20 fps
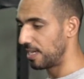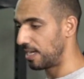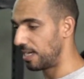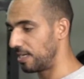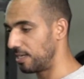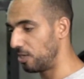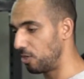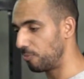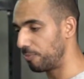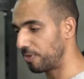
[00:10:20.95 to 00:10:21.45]
a
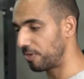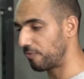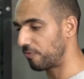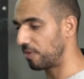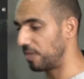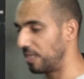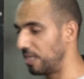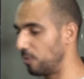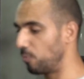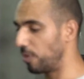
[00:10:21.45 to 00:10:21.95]
little bit of a
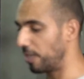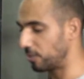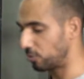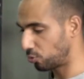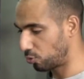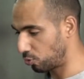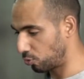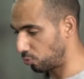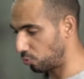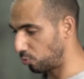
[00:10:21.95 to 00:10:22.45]
leeway
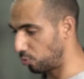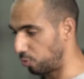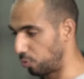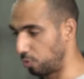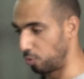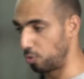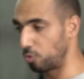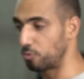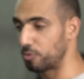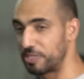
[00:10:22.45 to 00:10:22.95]
to
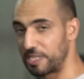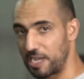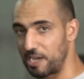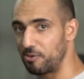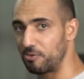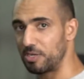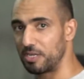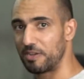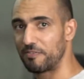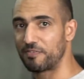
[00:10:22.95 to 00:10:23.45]
look
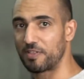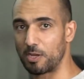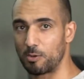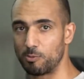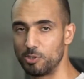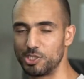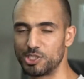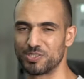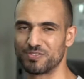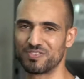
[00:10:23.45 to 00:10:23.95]
down if they wish,